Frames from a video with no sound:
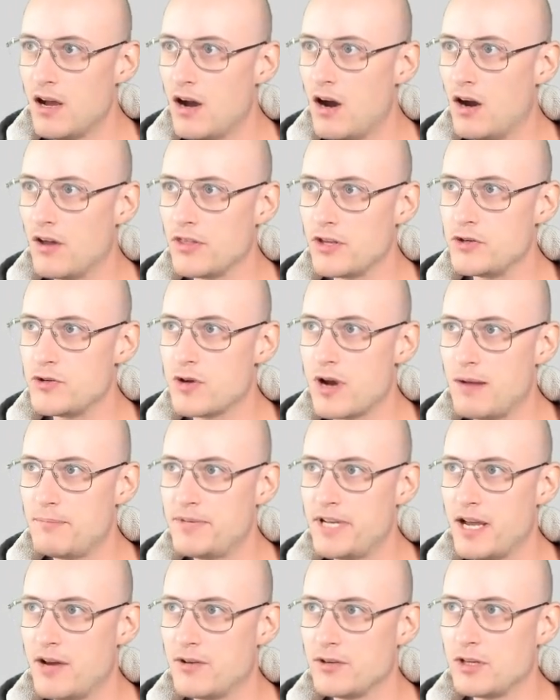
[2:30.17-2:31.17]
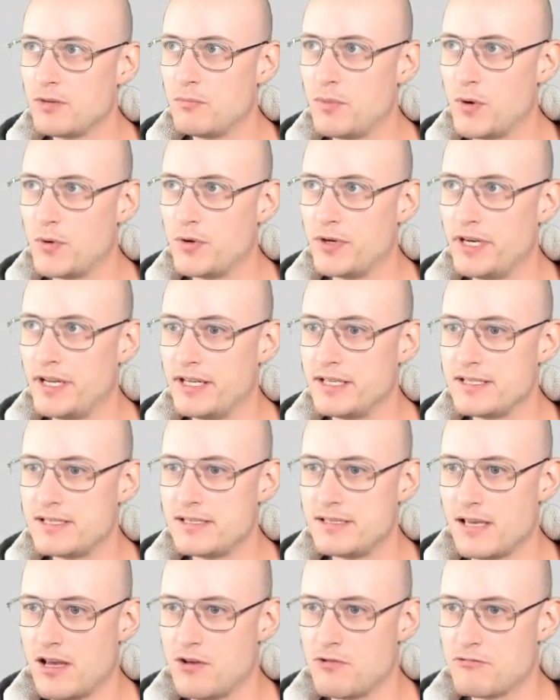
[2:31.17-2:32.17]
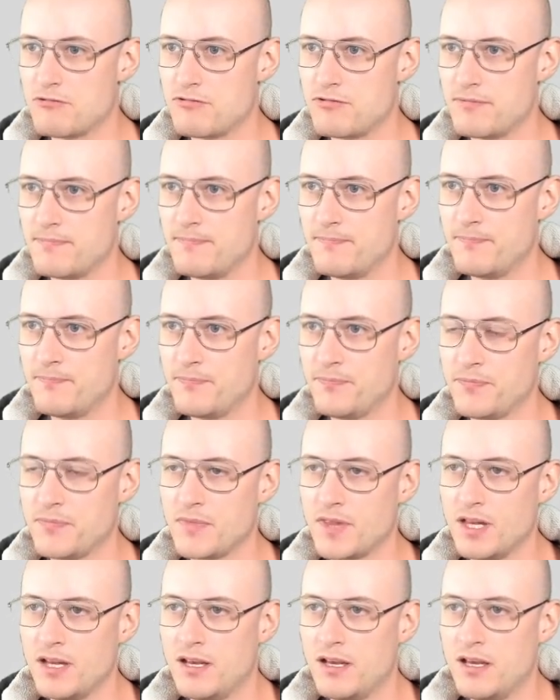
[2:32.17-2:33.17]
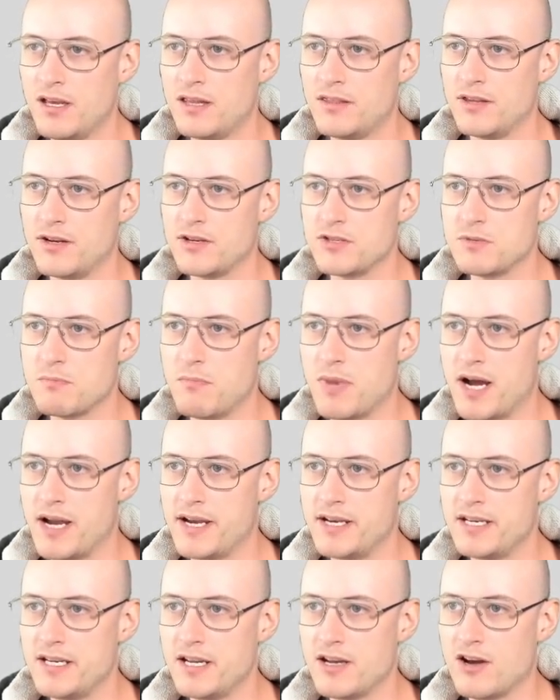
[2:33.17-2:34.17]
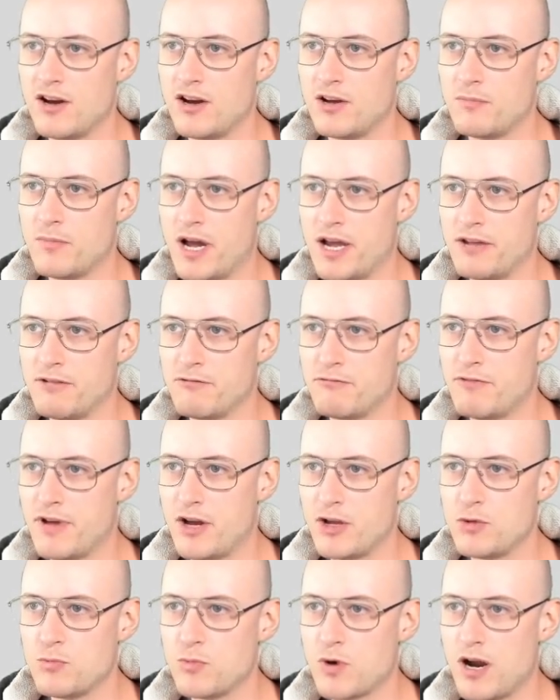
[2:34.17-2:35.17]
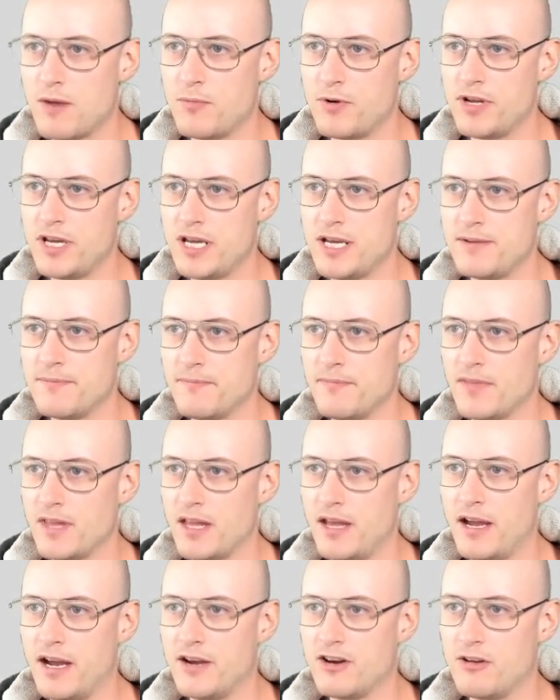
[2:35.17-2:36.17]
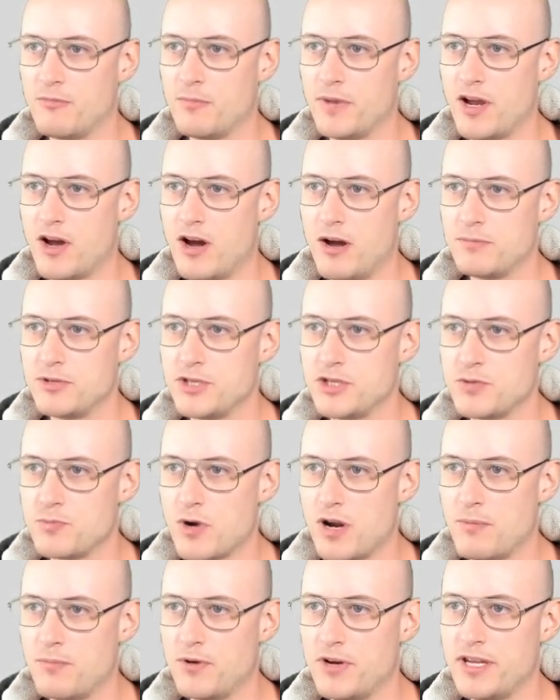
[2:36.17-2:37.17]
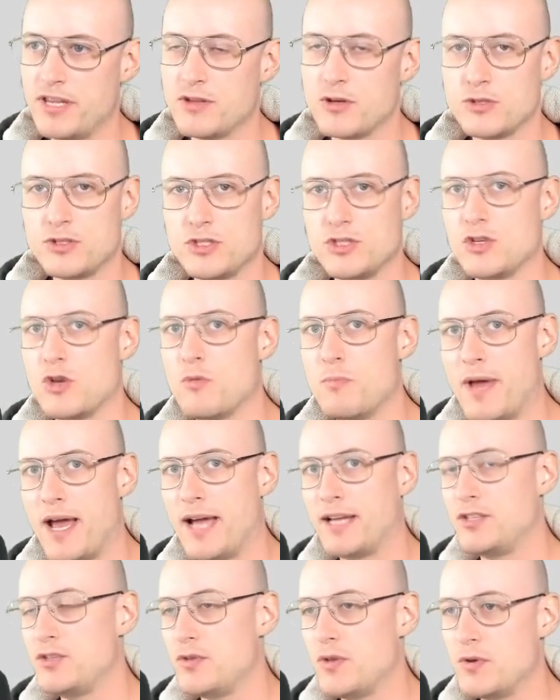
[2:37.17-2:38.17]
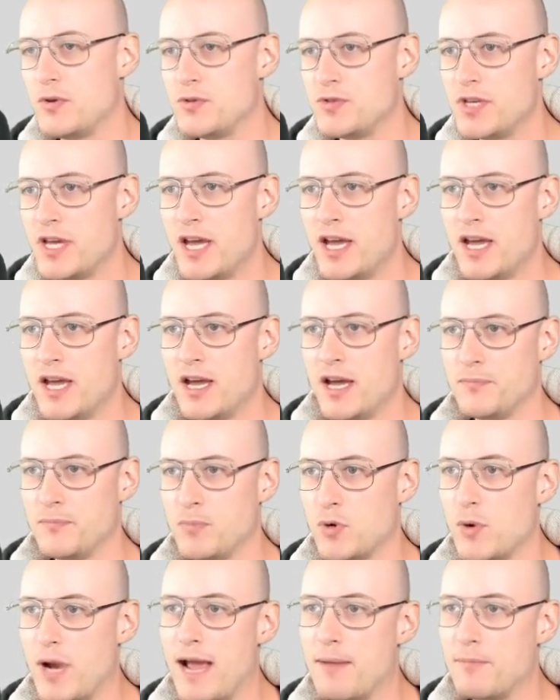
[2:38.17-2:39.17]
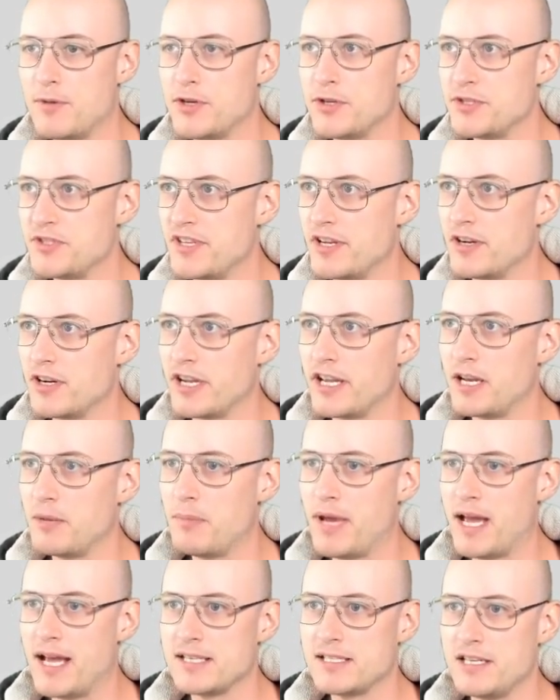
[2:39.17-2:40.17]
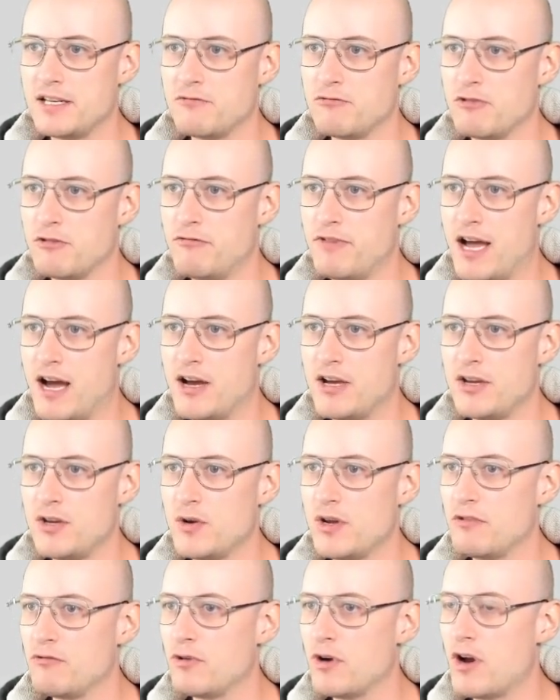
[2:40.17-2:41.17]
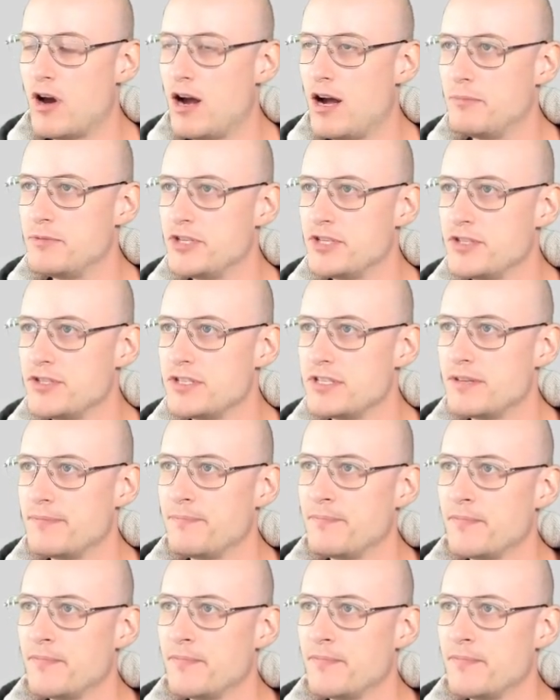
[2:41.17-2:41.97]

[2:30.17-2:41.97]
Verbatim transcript: On the drop down component itself, there's a binding on my value property and on my options property, and those just go back to those parameters that are getting passed in for value and for options.